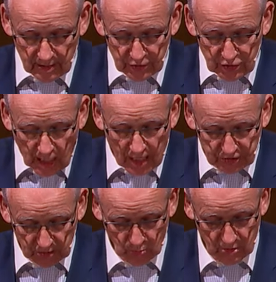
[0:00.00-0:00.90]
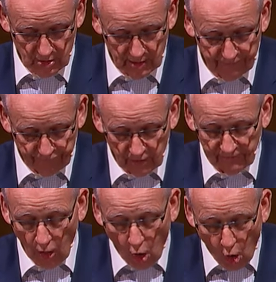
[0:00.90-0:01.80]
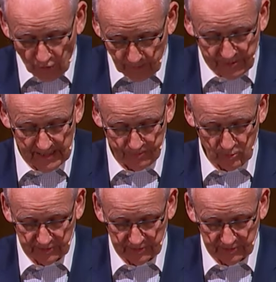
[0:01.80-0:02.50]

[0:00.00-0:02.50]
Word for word: Joshua in front of all the people